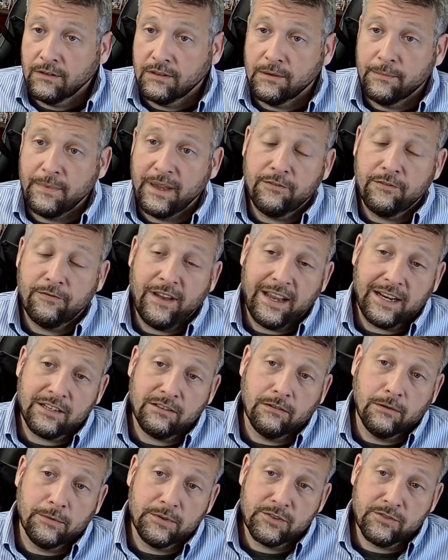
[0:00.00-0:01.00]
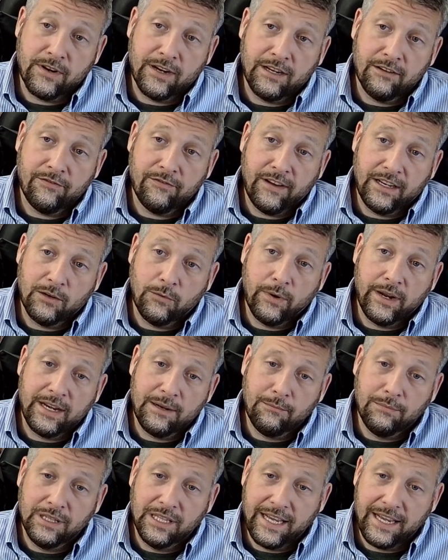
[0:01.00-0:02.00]
the manufacturer was trying to find a way
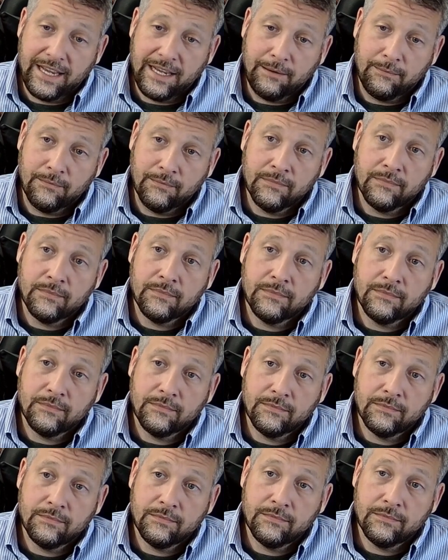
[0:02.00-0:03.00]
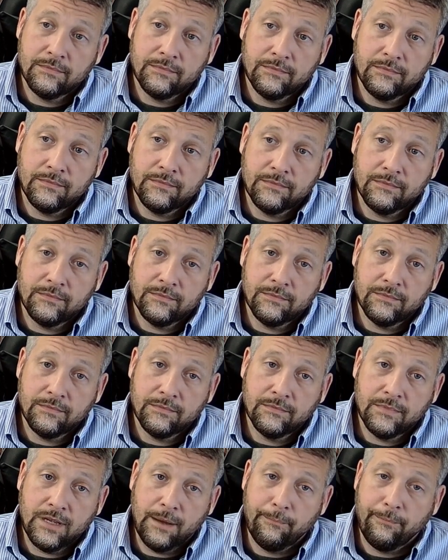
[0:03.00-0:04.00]
to blame
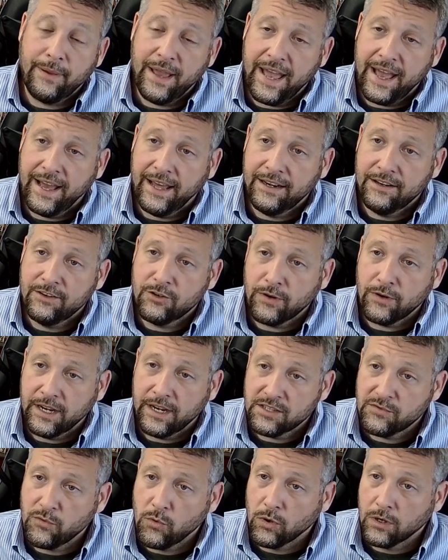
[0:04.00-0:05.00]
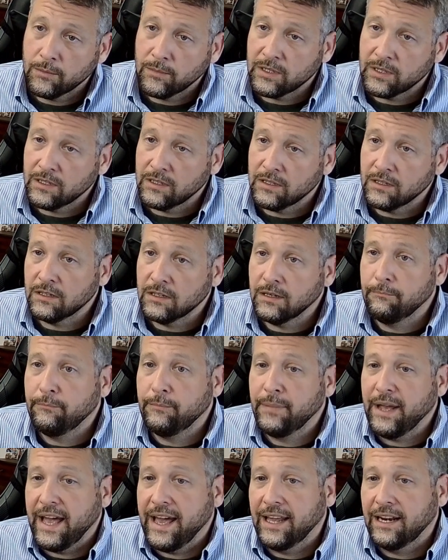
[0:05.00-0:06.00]
a bad transformer, a
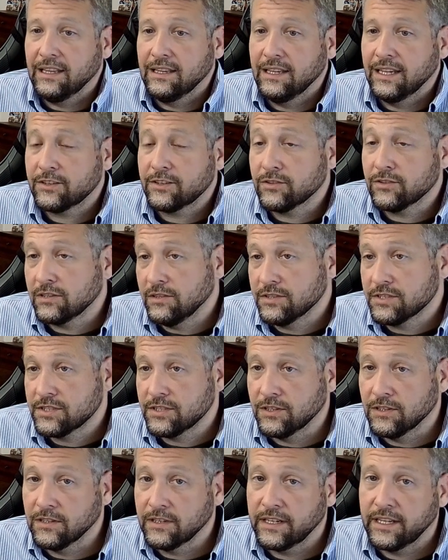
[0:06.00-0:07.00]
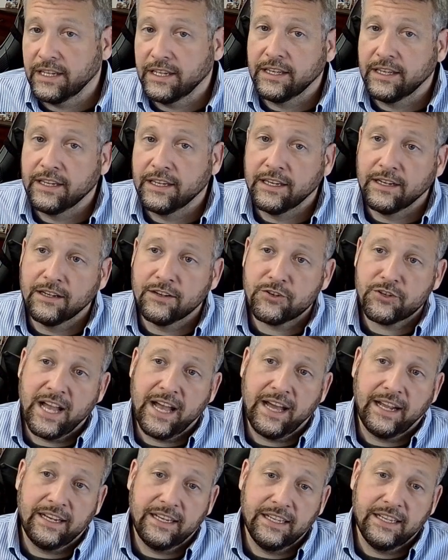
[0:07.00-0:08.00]
bad electrical circuit, a
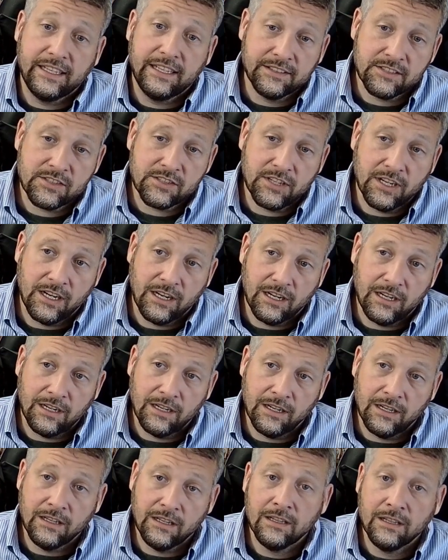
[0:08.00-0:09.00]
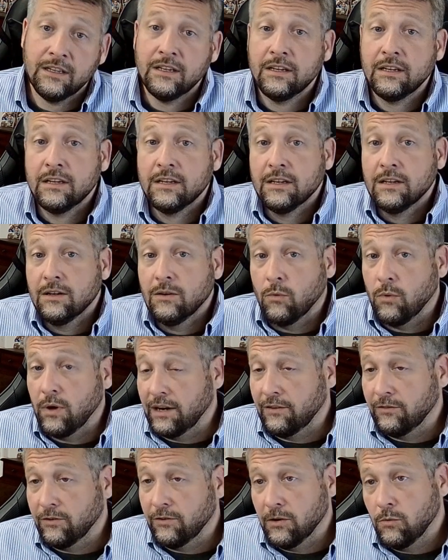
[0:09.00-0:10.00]
shoddy install,
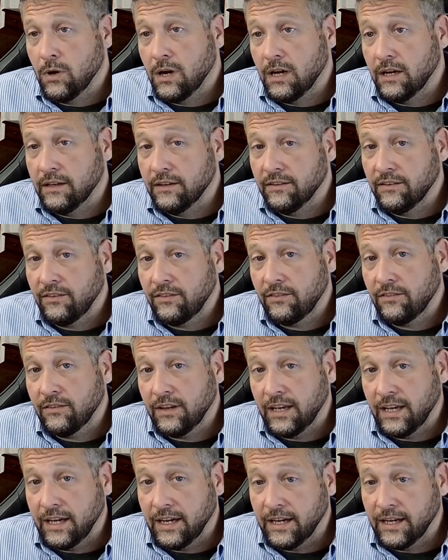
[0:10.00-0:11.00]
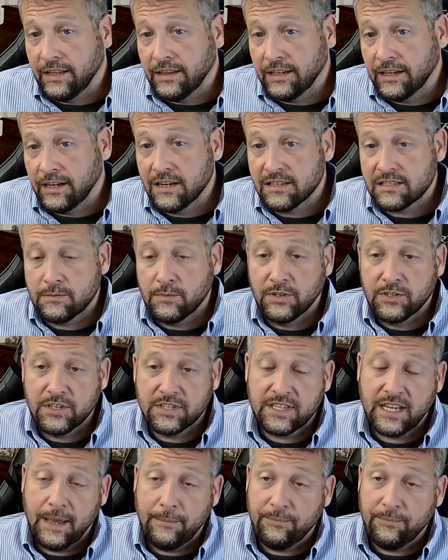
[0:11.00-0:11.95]
whatever it was, and the customer just